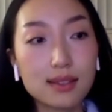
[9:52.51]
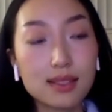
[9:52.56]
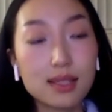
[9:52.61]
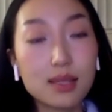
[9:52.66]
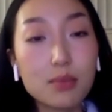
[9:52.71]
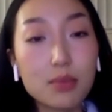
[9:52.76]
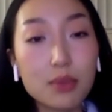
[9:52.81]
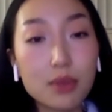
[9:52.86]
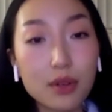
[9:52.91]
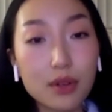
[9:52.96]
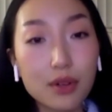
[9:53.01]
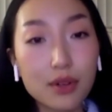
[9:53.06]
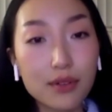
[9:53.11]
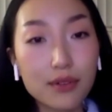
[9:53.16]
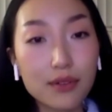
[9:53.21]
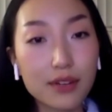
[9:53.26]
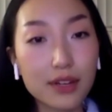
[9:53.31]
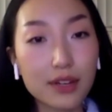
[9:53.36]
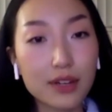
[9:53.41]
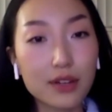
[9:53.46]
simple
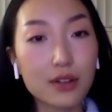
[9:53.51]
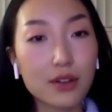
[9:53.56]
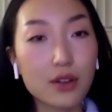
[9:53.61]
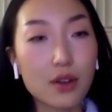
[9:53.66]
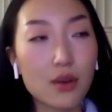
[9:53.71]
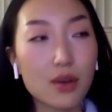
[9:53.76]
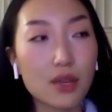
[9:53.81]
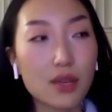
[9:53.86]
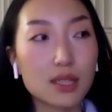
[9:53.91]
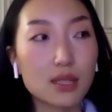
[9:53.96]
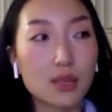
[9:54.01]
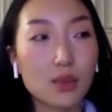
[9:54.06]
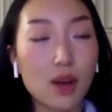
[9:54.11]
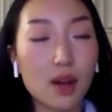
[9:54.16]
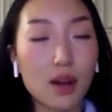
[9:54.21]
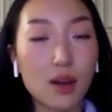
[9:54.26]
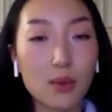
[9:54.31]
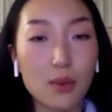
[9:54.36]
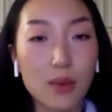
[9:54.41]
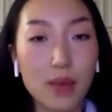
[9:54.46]
for you to know when to
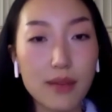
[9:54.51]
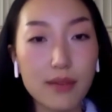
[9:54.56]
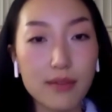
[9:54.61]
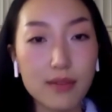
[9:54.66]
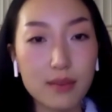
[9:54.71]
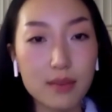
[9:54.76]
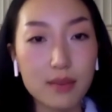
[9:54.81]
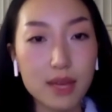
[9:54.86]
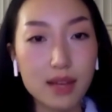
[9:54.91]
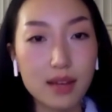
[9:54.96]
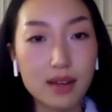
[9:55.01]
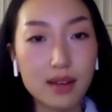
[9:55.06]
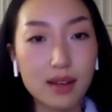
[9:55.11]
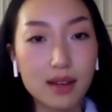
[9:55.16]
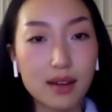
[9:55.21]
walk away from it.